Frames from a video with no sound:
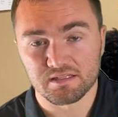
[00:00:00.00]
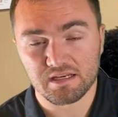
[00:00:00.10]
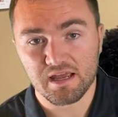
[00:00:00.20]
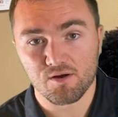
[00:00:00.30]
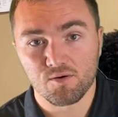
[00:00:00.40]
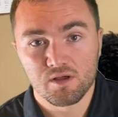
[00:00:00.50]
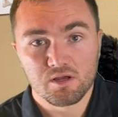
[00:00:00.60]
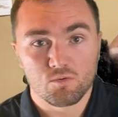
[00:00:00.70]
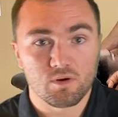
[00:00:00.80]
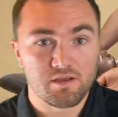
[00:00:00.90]
And now
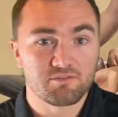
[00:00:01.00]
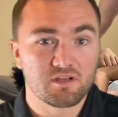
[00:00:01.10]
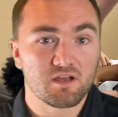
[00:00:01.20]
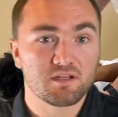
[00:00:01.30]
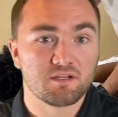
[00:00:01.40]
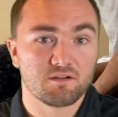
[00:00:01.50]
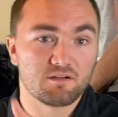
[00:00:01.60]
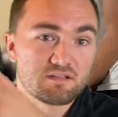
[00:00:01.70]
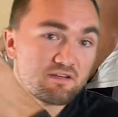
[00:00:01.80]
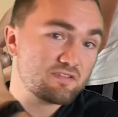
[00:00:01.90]
what I've done here
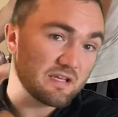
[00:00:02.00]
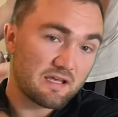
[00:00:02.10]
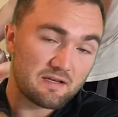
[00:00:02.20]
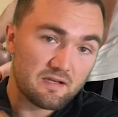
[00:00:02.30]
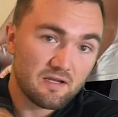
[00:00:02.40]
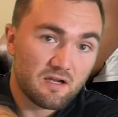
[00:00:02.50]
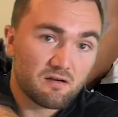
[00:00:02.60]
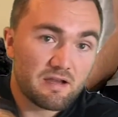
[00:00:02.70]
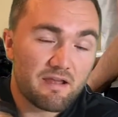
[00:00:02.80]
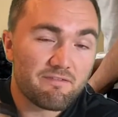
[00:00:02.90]
is I've said,
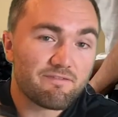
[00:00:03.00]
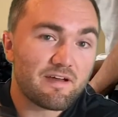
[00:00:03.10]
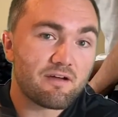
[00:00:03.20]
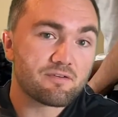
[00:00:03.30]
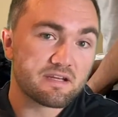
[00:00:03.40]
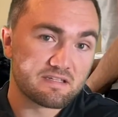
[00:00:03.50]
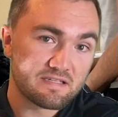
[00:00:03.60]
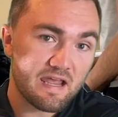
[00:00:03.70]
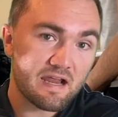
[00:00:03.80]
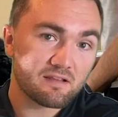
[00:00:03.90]
all right, I've found
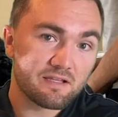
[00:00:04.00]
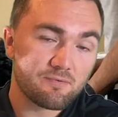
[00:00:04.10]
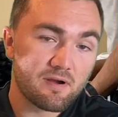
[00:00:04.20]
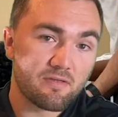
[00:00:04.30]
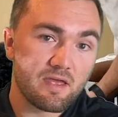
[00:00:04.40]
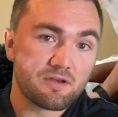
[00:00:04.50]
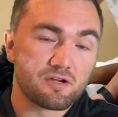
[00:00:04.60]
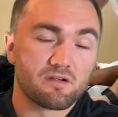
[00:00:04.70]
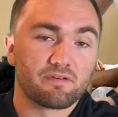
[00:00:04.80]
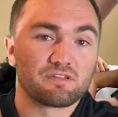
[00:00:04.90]
exactly where that
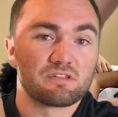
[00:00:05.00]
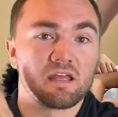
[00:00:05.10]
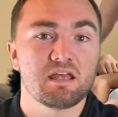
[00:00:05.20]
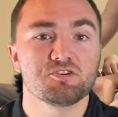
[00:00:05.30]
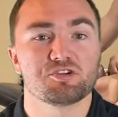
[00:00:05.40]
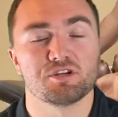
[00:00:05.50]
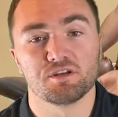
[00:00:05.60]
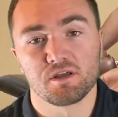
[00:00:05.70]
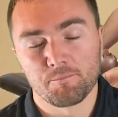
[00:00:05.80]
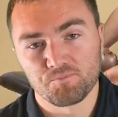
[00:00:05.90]
nerve is tensioned,